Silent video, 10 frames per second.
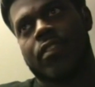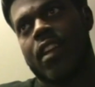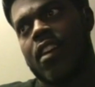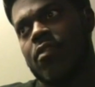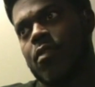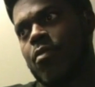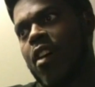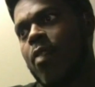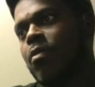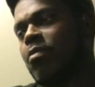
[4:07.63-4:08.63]
now for
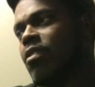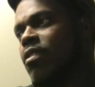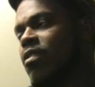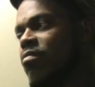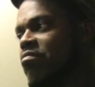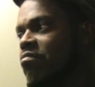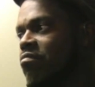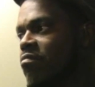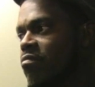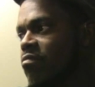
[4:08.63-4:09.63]
probably
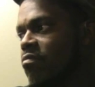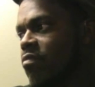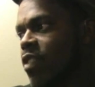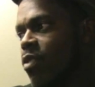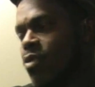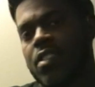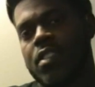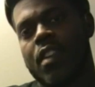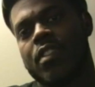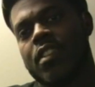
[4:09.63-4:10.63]
close to
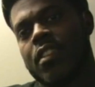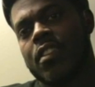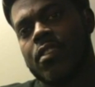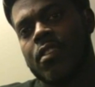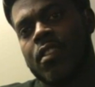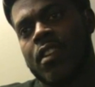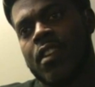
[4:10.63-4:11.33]
7 years.